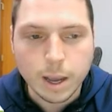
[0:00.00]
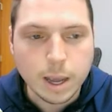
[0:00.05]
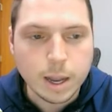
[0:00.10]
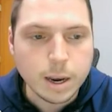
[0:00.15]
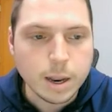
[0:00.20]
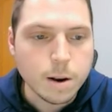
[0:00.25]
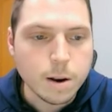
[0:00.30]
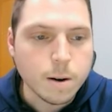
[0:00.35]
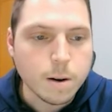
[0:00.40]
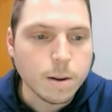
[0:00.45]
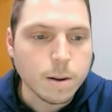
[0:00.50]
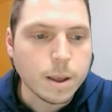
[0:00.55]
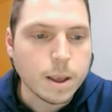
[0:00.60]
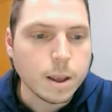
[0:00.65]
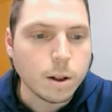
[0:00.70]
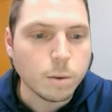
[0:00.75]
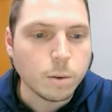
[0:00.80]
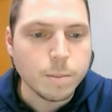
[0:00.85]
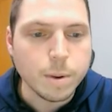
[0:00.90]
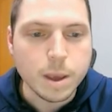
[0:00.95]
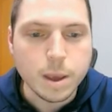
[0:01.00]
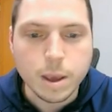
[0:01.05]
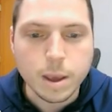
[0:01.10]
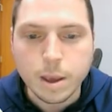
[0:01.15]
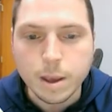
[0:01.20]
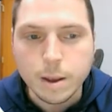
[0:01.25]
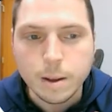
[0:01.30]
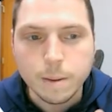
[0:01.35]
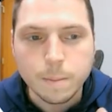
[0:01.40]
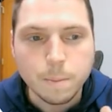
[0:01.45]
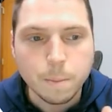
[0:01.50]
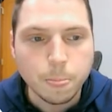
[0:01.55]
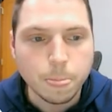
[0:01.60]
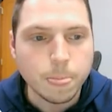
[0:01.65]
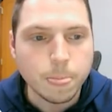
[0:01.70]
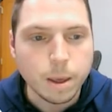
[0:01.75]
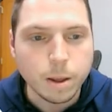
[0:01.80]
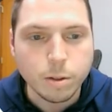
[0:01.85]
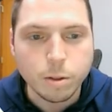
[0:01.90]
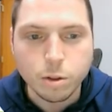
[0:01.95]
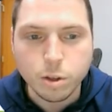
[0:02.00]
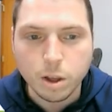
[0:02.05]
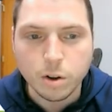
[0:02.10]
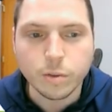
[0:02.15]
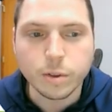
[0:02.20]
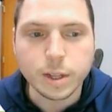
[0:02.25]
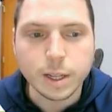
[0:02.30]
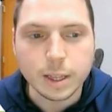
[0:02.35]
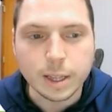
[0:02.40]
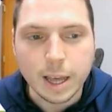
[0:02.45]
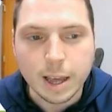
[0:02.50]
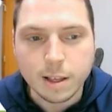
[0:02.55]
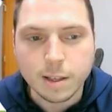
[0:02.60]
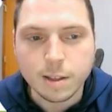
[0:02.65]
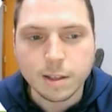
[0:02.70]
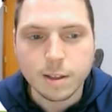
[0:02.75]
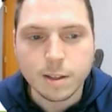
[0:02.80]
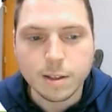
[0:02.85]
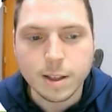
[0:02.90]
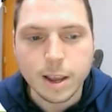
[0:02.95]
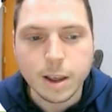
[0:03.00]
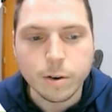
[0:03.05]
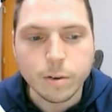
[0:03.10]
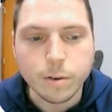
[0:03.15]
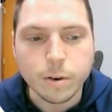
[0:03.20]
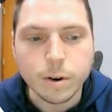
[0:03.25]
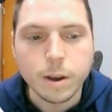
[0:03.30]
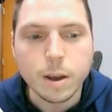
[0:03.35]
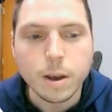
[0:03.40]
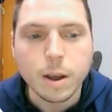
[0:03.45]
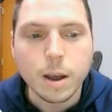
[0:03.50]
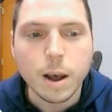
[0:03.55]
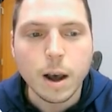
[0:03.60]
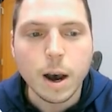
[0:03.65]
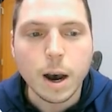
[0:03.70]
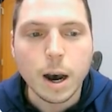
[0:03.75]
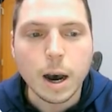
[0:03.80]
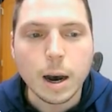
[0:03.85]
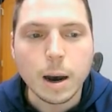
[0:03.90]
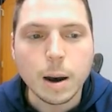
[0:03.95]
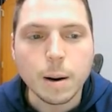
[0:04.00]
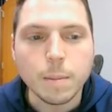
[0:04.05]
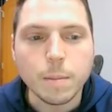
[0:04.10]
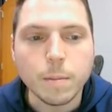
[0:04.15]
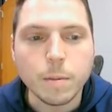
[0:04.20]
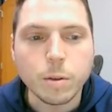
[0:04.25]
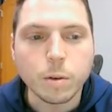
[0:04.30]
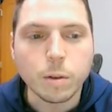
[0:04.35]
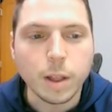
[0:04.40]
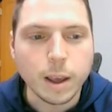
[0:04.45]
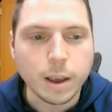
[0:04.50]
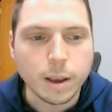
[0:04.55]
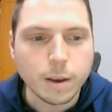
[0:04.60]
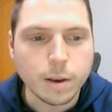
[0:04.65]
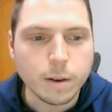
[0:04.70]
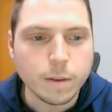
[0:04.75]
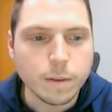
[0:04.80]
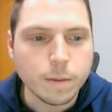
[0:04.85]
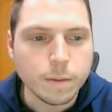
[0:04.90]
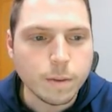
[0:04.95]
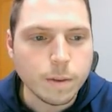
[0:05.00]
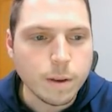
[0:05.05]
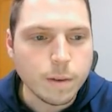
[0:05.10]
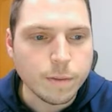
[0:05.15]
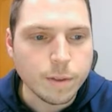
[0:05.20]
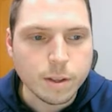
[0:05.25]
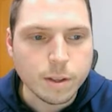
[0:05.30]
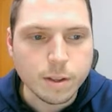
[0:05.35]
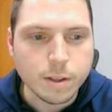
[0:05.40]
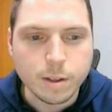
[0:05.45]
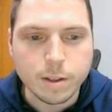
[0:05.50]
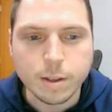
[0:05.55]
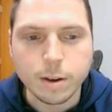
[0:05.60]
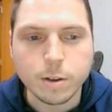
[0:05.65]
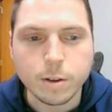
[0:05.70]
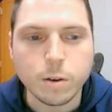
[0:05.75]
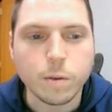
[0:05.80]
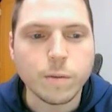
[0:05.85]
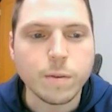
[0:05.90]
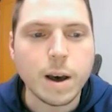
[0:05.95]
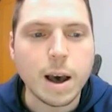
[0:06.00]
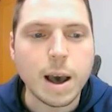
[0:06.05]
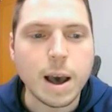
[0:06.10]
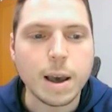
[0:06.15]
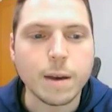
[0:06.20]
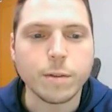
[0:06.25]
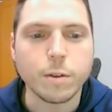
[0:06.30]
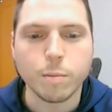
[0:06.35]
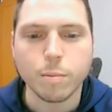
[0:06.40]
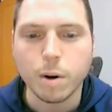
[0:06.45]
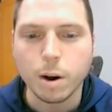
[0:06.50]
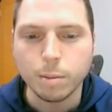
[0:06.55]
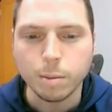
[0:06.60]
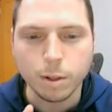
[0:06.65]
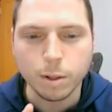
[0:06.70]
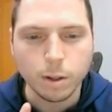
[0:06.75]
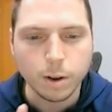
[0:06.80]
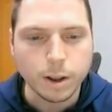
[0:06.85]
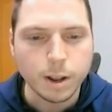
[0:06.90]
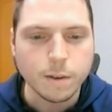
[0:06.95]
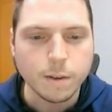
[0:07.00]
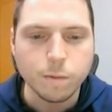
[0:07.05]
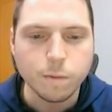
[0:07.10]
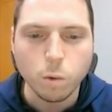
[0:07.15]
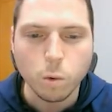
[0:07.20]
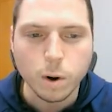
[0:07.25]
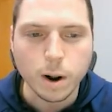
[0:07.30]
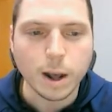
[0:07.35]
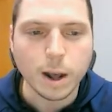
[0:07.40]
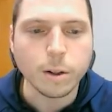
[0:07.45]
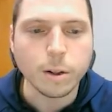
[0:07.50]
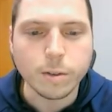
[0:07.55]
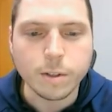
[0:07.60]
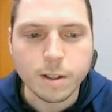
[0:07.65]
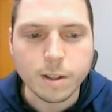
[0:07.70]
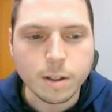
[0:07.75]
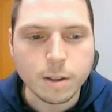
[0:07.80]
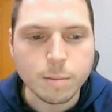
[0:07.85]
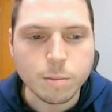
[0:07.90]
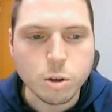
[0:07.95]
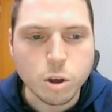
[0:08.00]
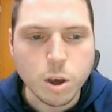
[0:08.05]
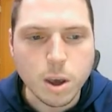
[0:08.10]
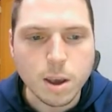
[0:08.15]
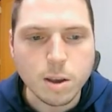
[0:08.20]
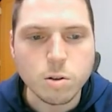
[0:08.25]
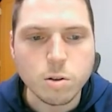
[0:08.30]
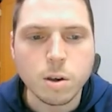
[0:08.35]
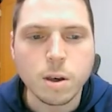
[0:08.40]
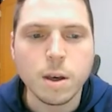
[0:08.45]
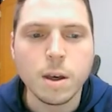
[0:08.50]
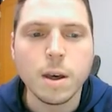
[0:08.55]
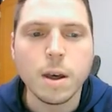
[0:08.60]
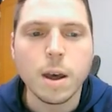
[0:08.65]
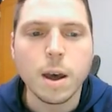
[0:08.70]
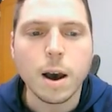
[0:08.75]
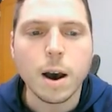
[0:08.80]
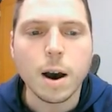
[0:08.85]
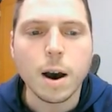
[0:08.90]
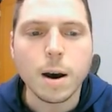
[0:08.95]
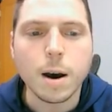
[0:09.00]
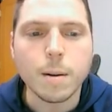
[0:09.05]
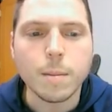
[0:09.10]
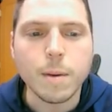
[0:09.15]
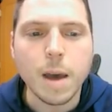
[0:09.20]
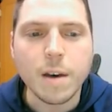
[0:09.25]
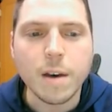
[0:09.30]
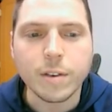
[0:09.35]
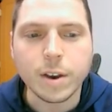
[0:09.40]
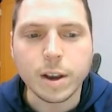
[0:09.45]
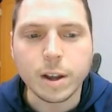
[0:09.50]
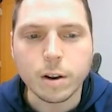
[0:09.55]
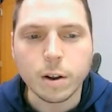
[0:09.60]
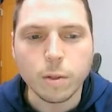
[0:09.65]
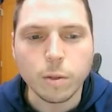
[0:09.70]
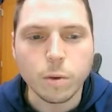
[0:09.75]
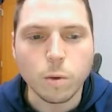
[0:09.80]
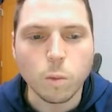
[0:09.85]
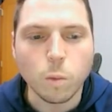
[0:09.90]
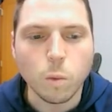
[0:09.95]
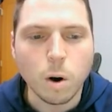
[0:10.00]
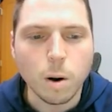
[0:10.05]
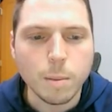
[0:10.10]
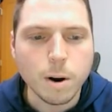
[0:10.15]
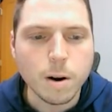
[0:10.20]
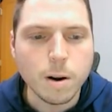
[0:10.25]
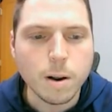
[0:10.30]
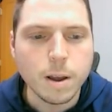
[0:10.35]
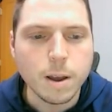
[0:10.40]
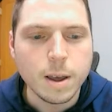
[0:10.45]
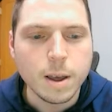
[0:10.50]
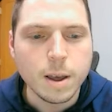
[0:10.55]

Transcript: in here, it's generally less than standard. So like if this is $6.05, you're probably looking at $4 and some change, having it done through Walmart.